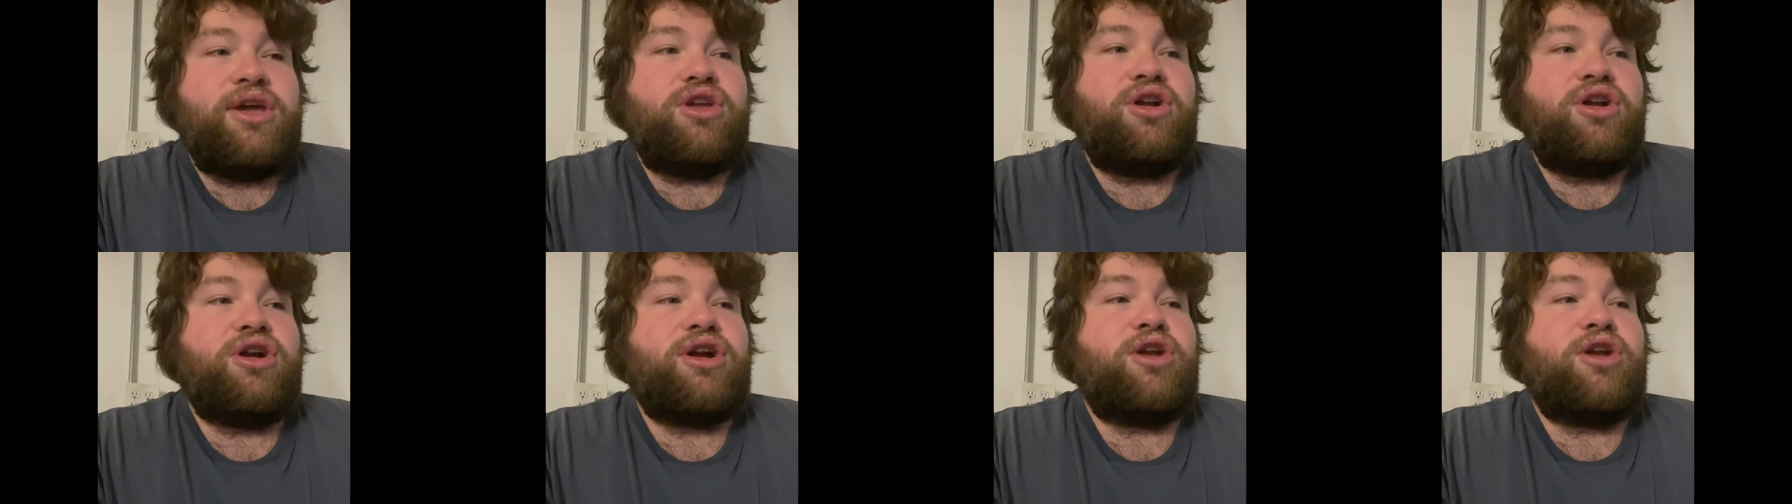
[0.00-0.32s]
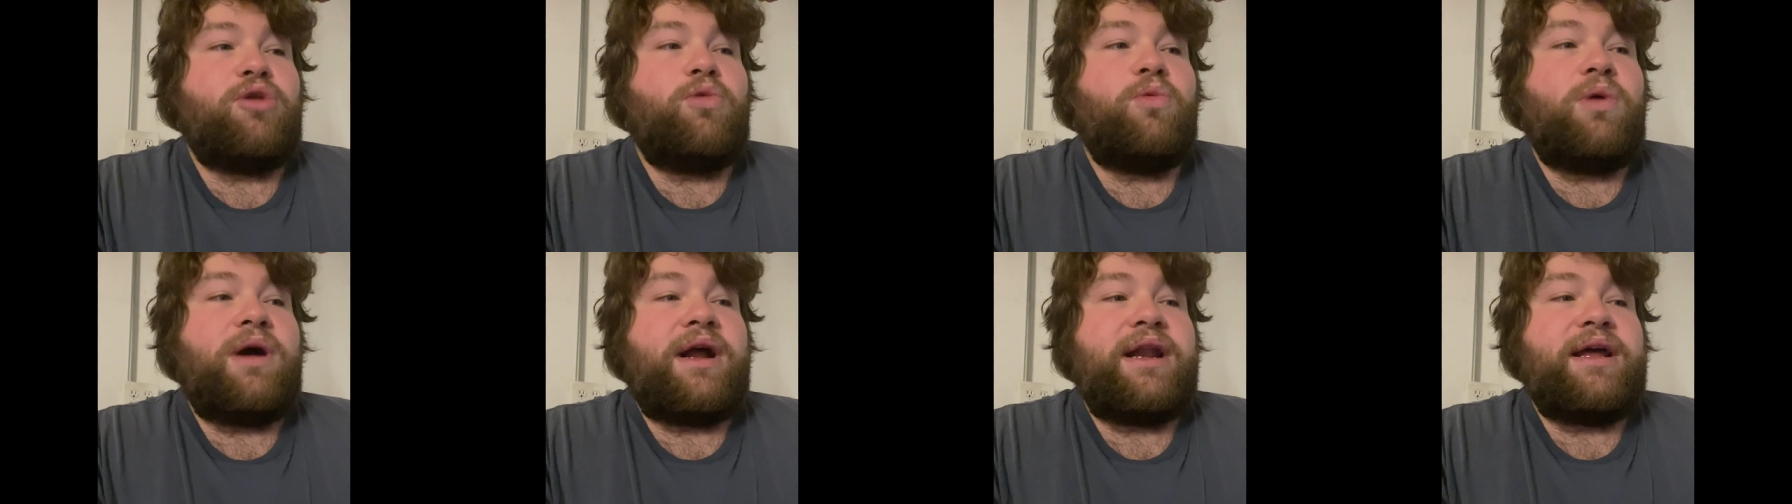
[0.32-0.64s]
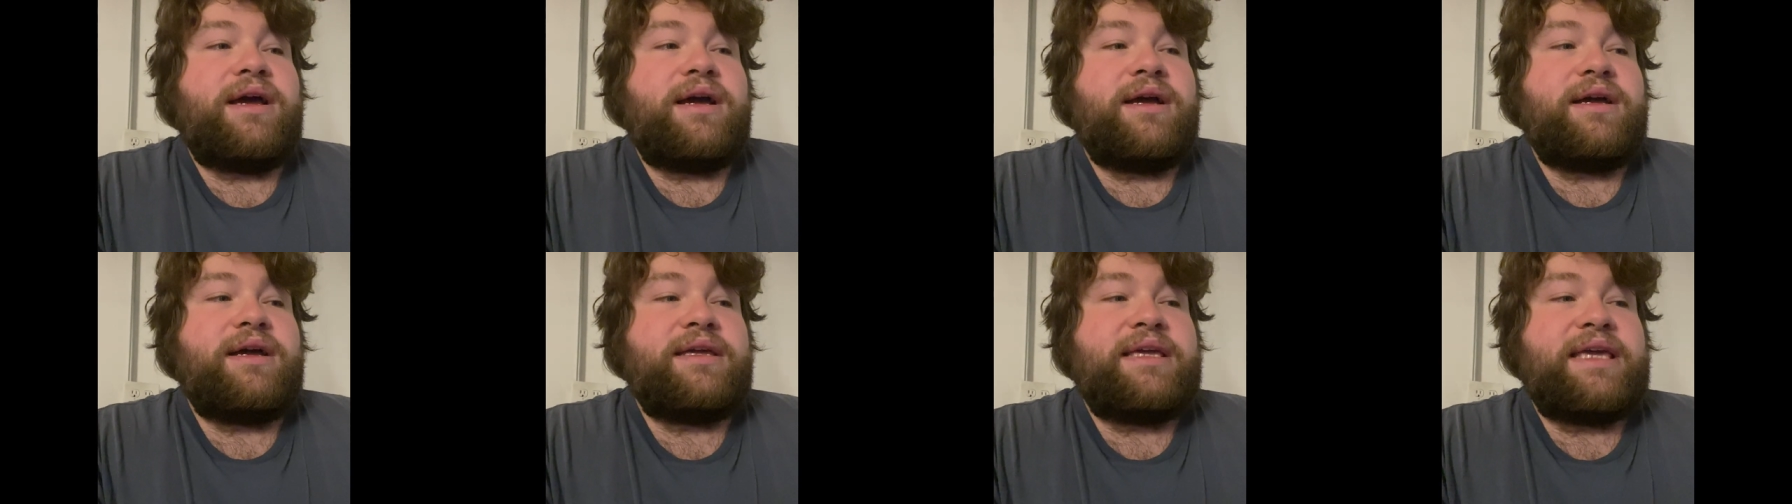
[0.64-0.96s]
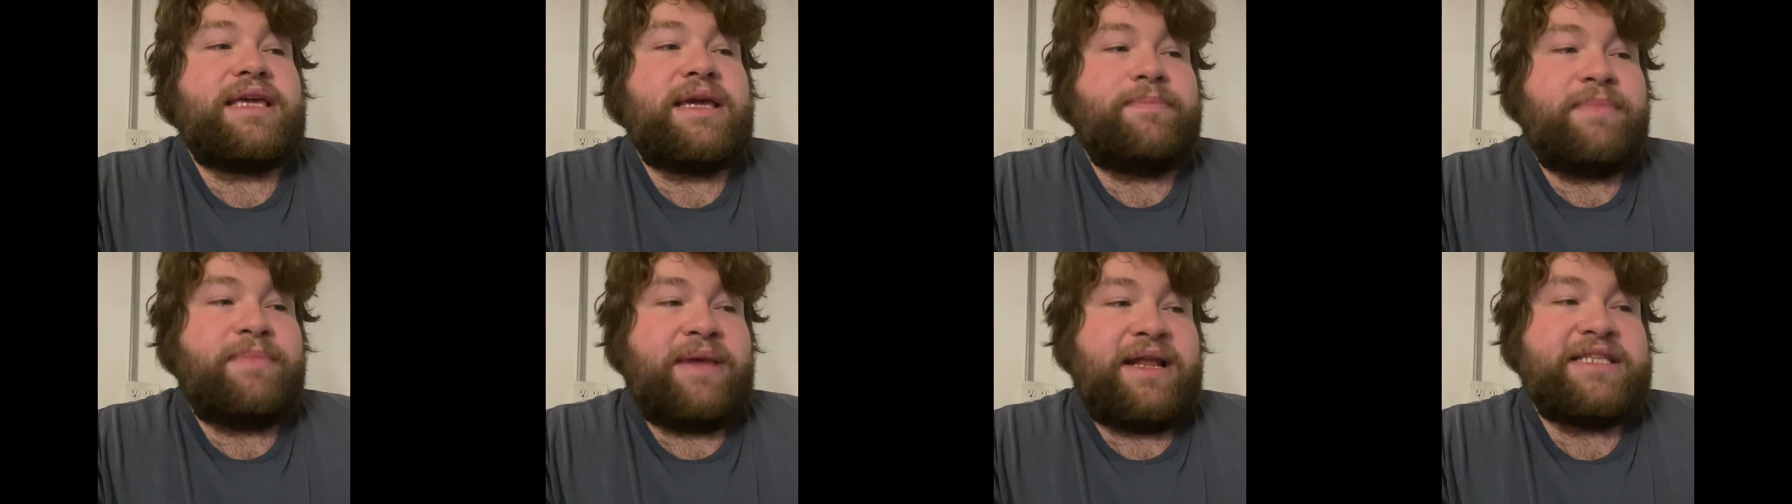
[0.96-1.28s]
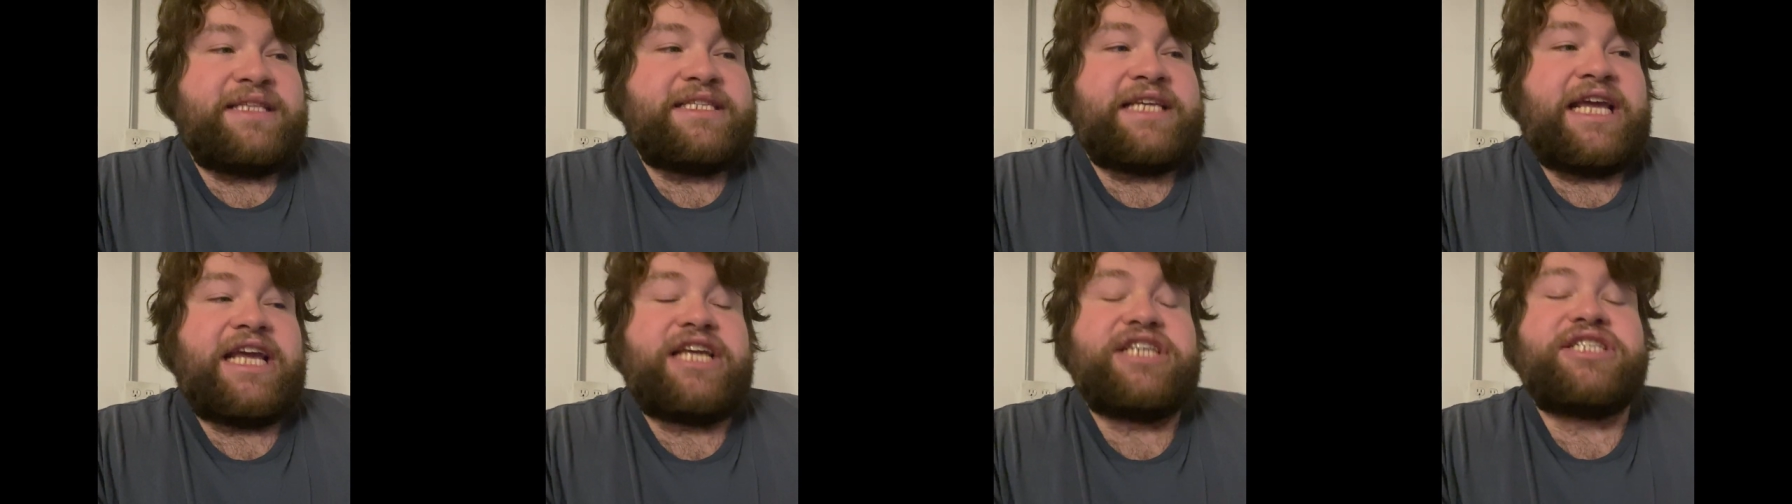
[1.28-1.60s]
You're going to want to get
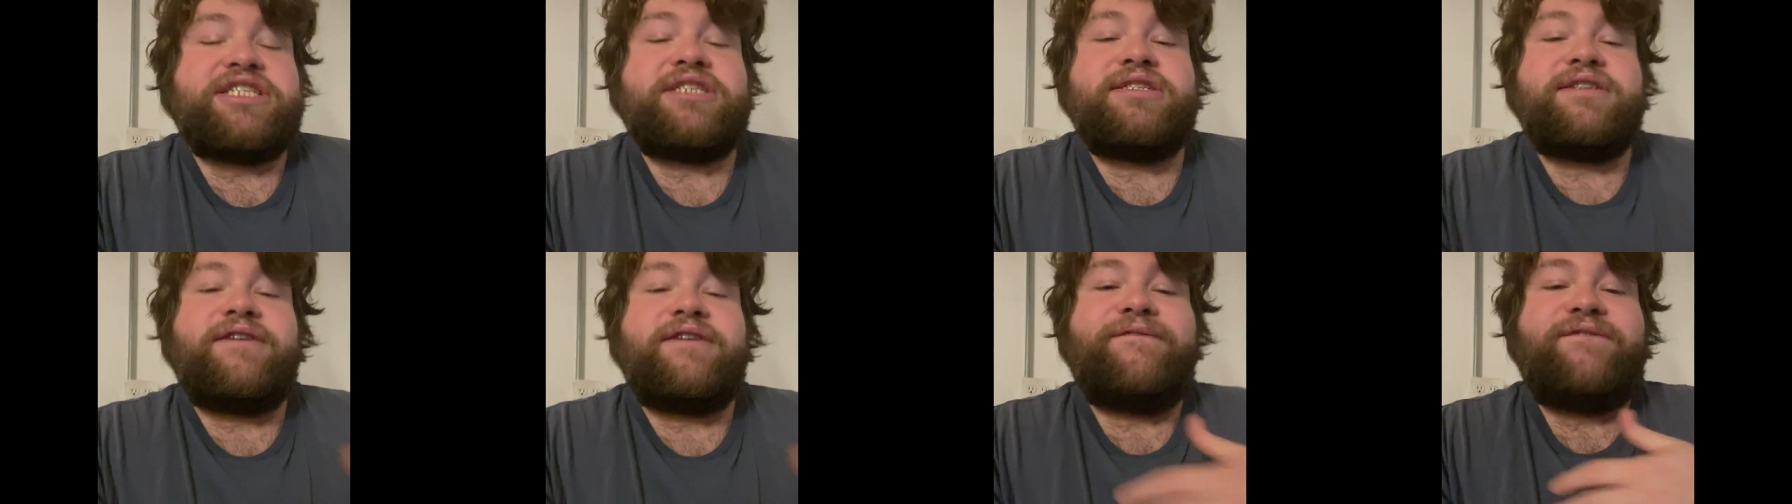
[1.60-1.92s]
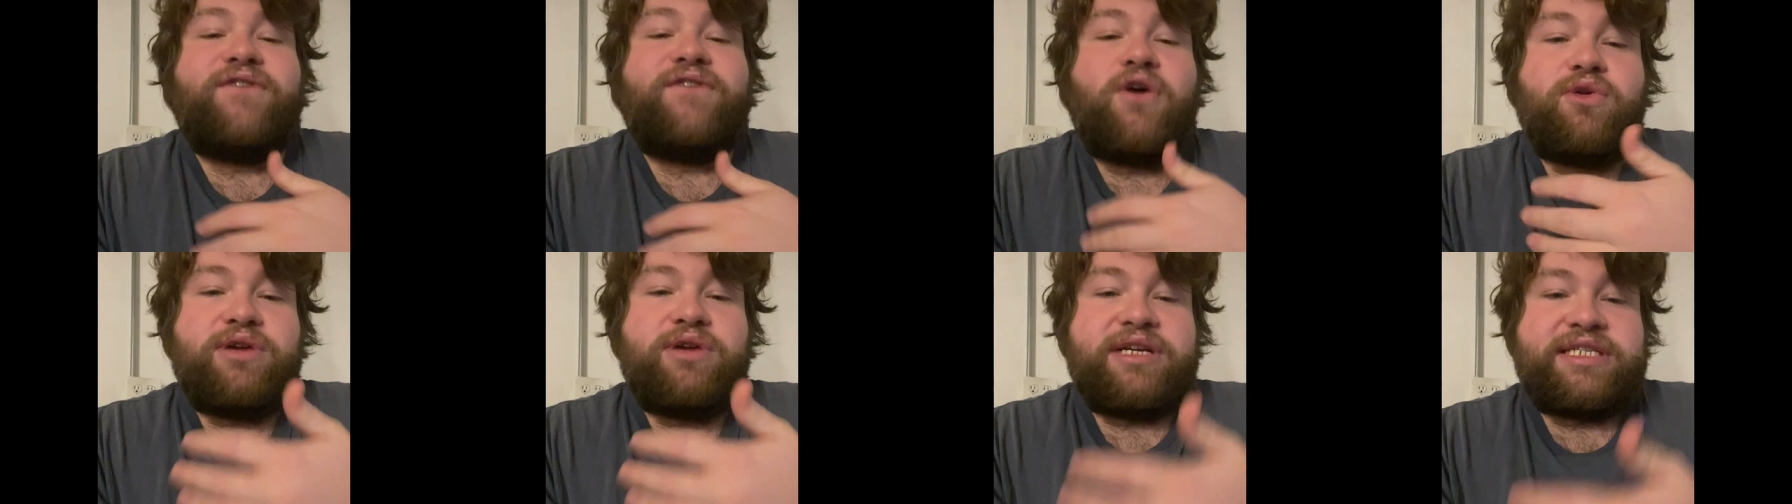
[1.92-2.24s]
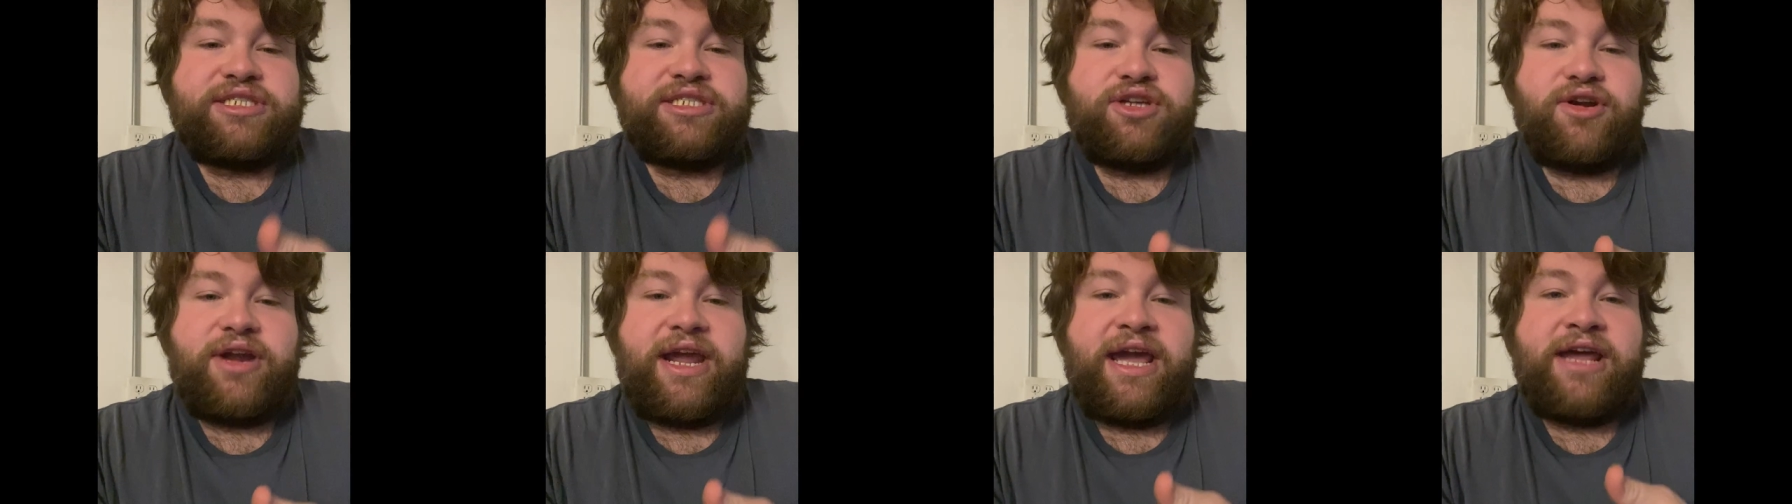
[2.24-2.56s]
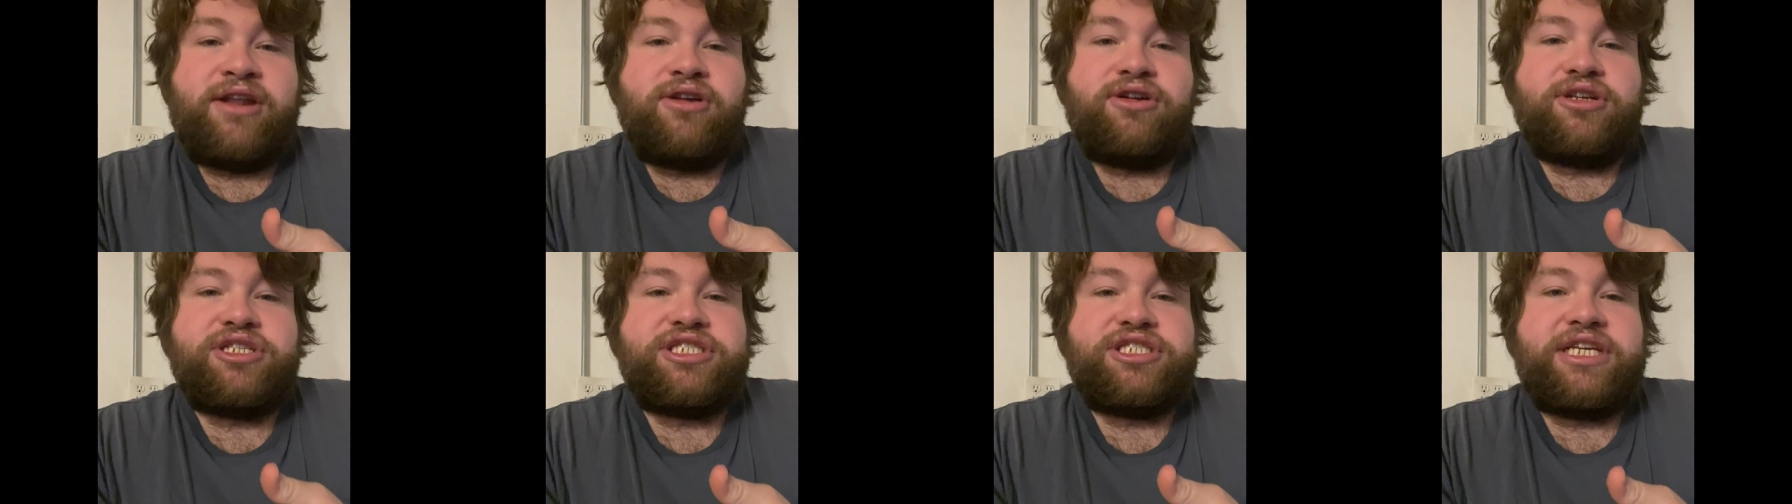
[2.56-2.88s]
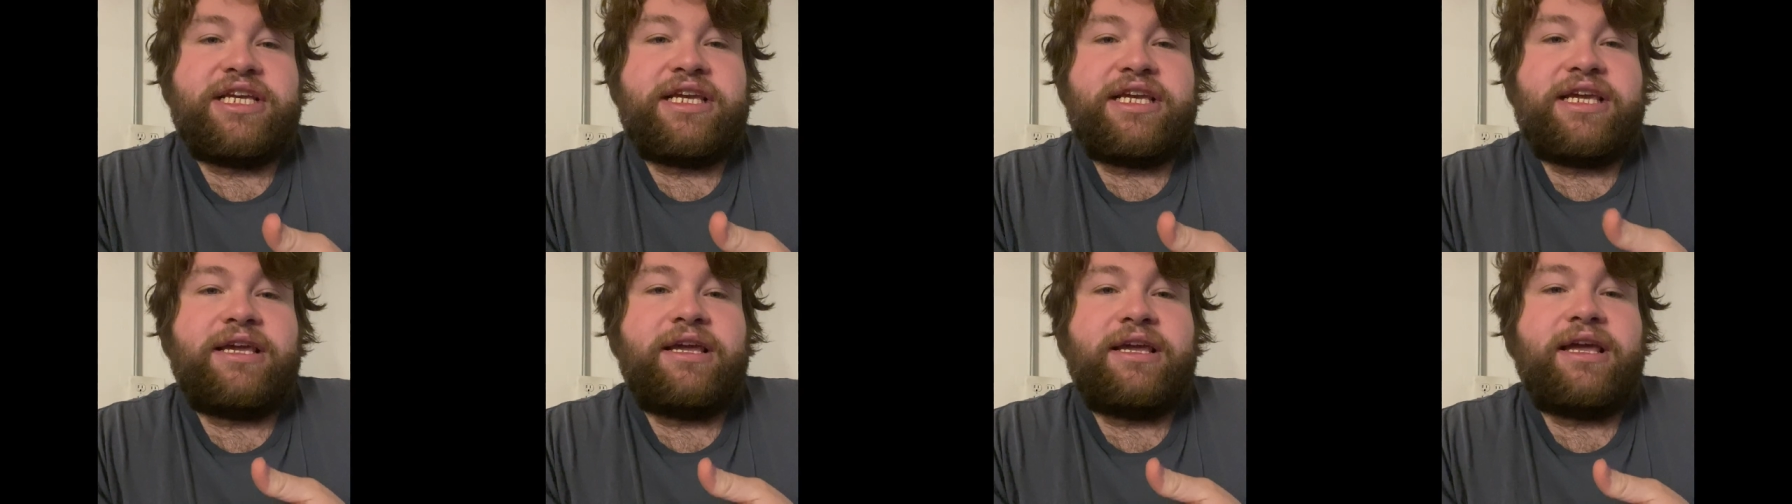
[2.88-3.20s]
meditation to focus your
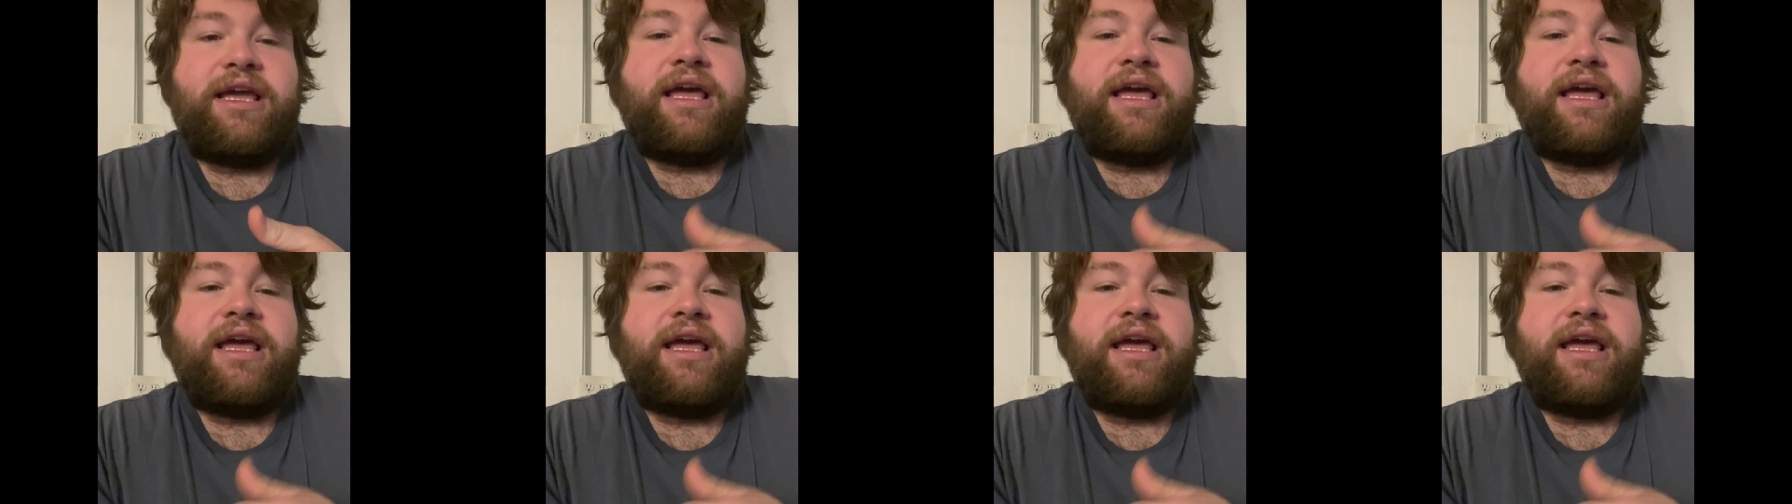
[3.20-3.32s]
energy,